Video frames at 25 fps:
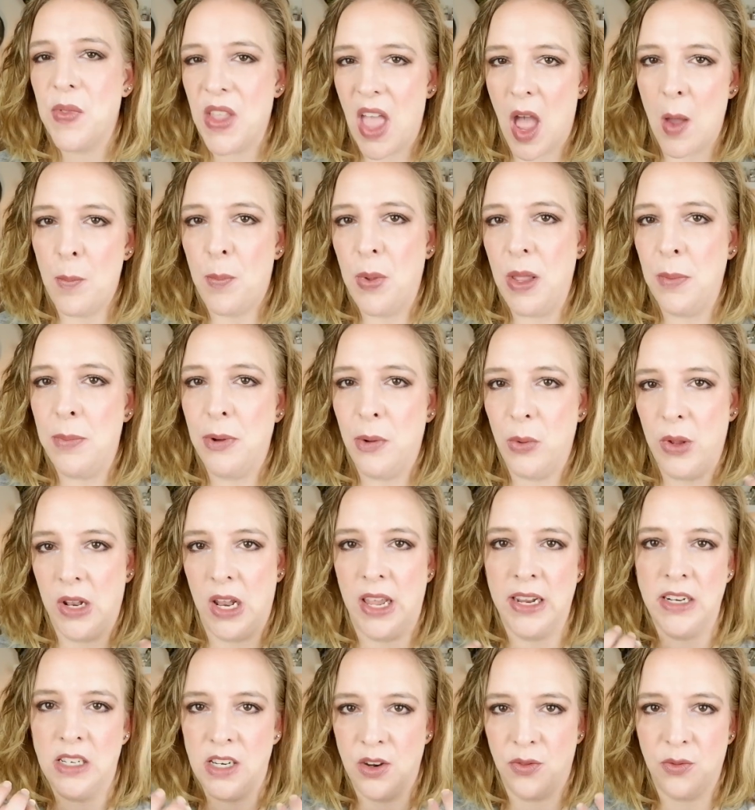and people with
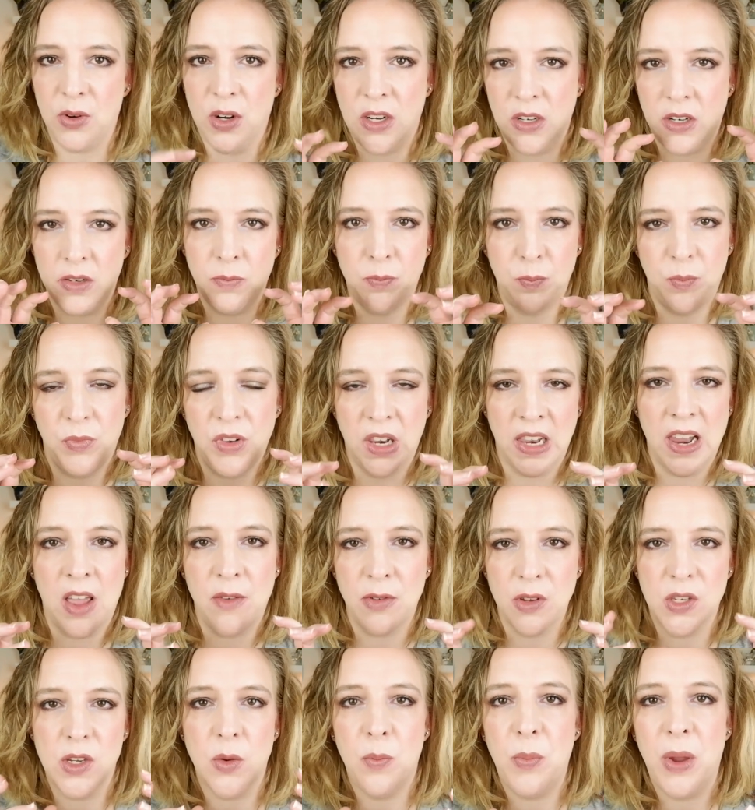like different
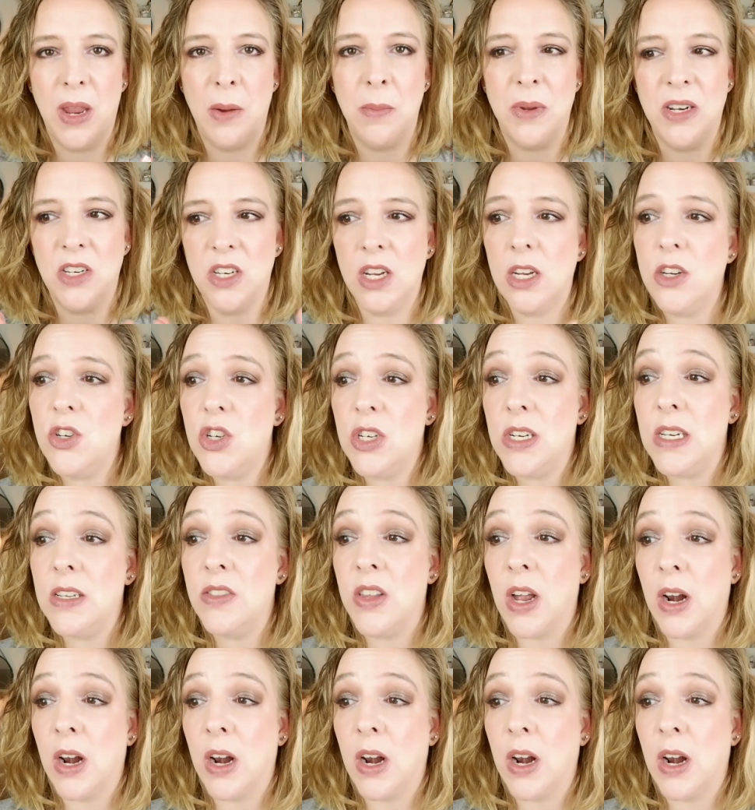levels of pigmentation in